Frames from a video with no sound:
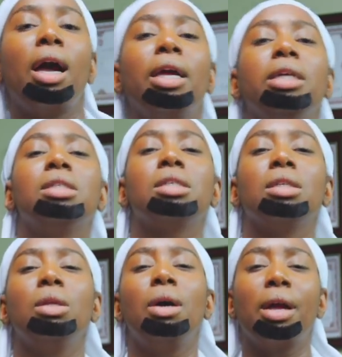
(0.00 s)
I ain't just a
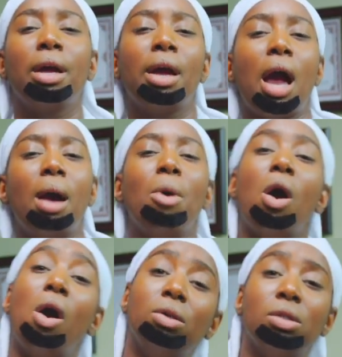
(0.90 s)
lawyer. I'm
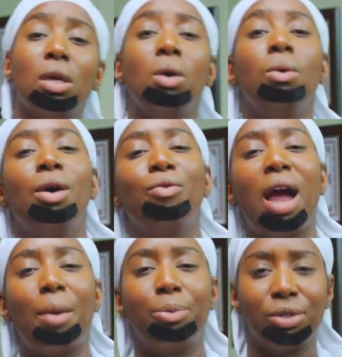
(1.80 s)
also a
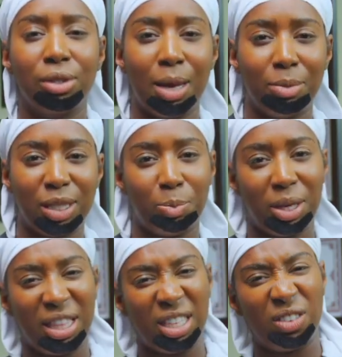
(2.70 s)
rapper, so let me
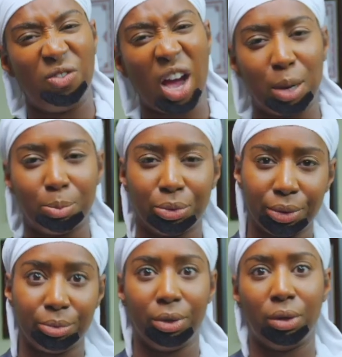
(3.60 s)
spit this fine
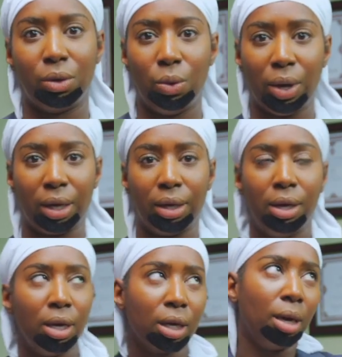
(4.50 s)
print real quick.
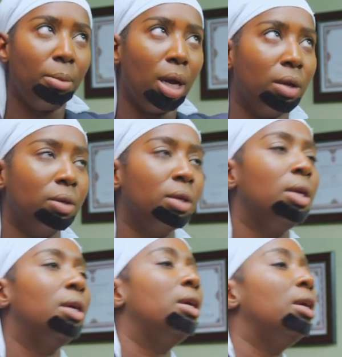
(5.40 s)
Come on.
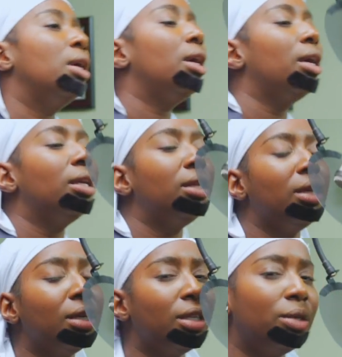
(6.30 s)
I ain't
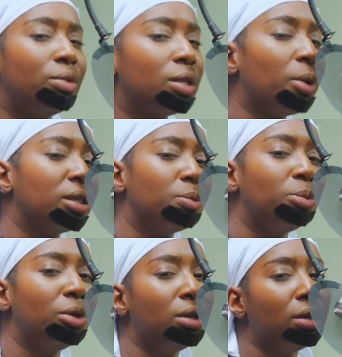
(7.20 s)
legally
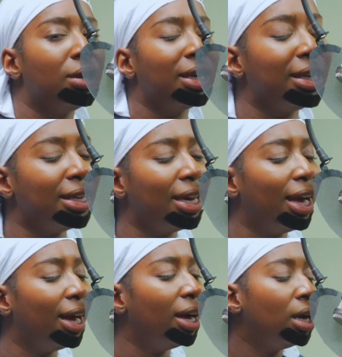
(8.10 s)
responsible,
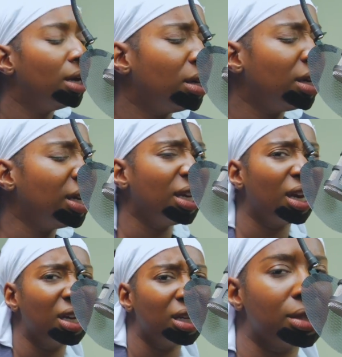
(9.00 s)
yeah.
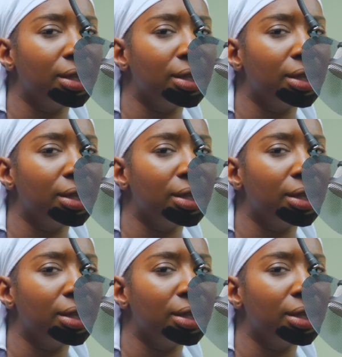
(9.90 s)
I is